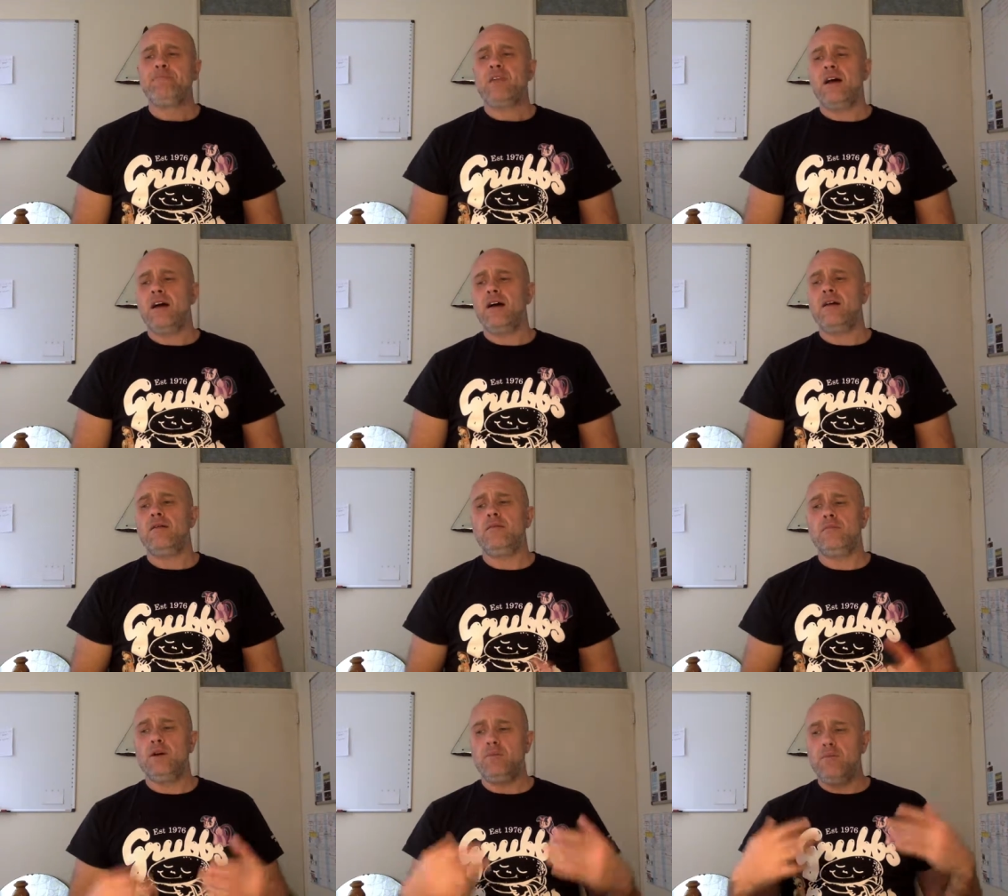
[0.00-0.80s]

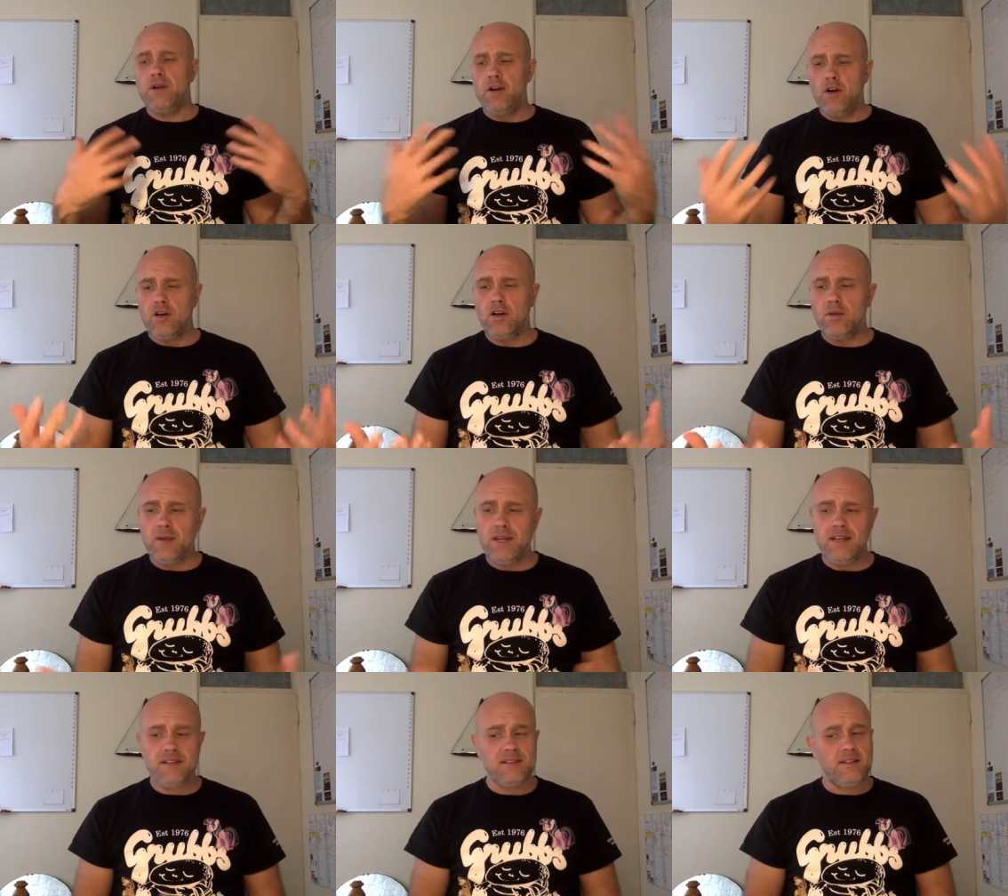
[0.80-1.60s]
um,
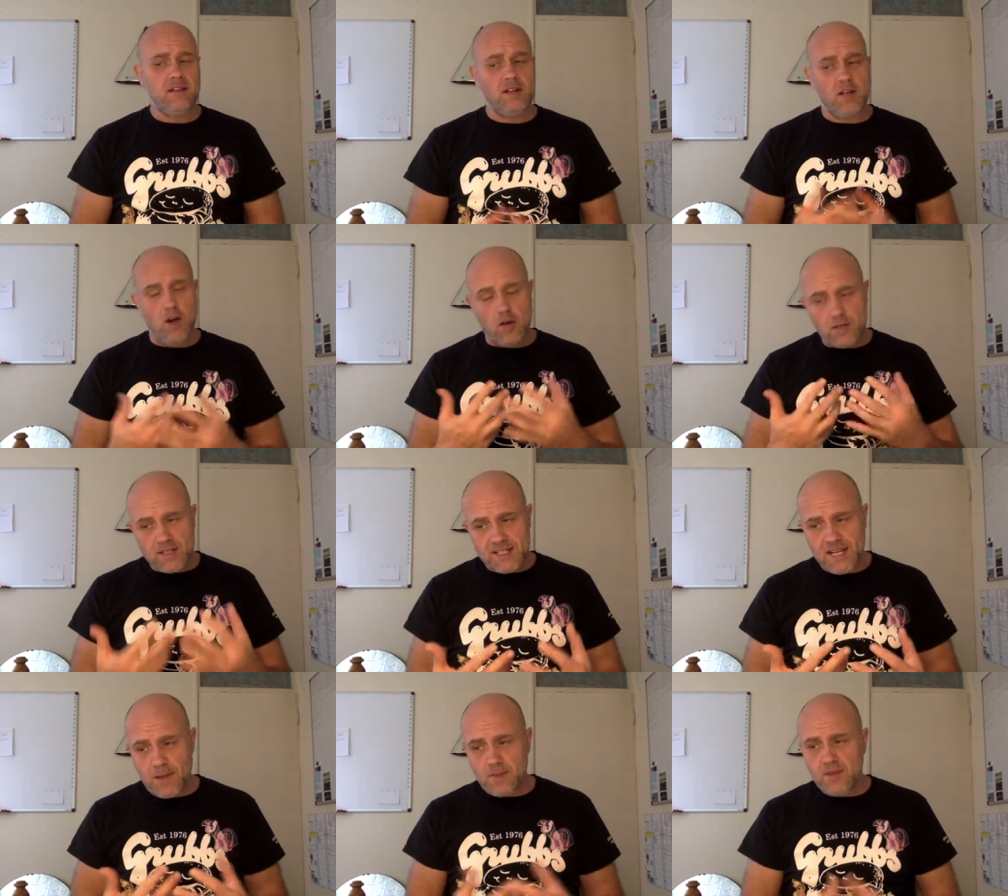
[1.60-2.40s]
monogamy isn't a
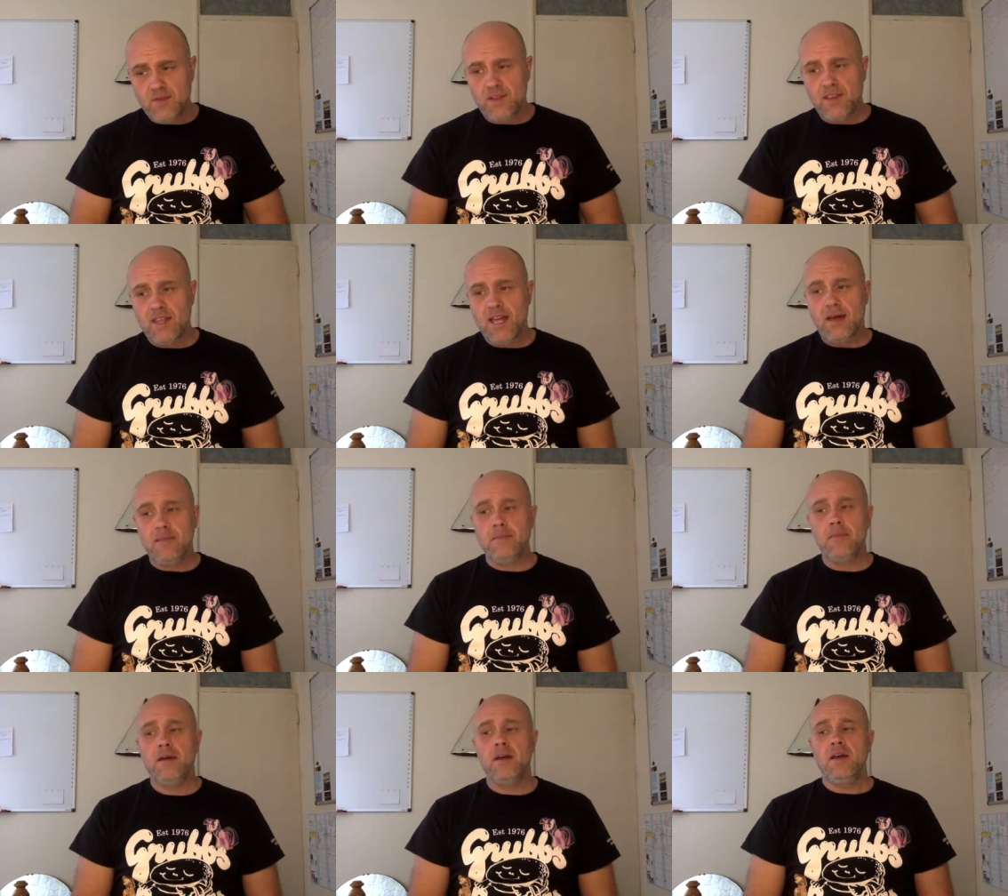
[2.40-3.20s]
concept for
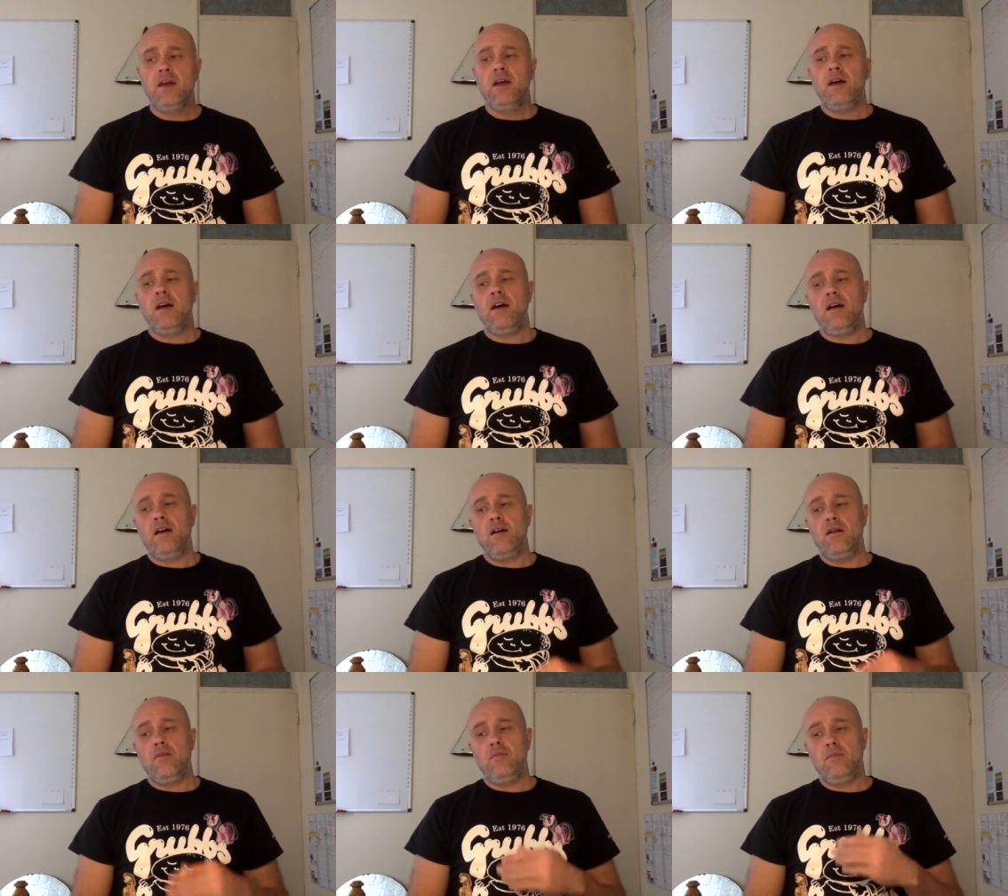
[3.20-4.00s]
them,
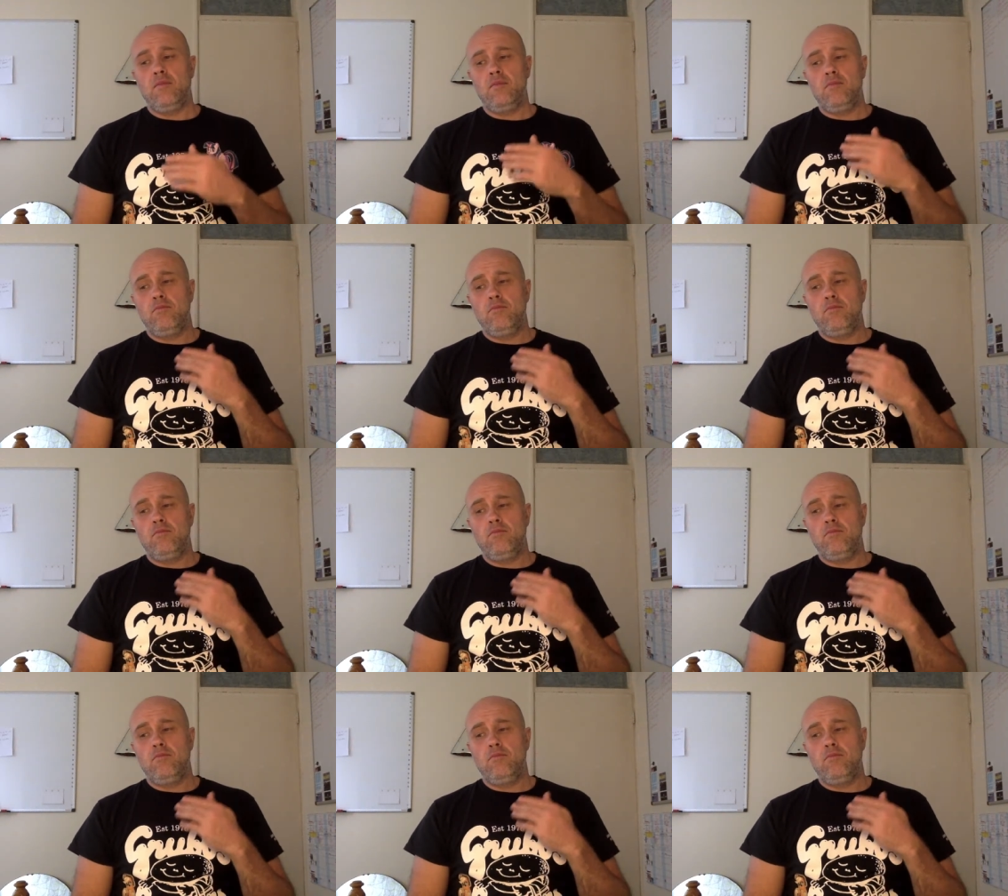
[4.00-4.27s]
um,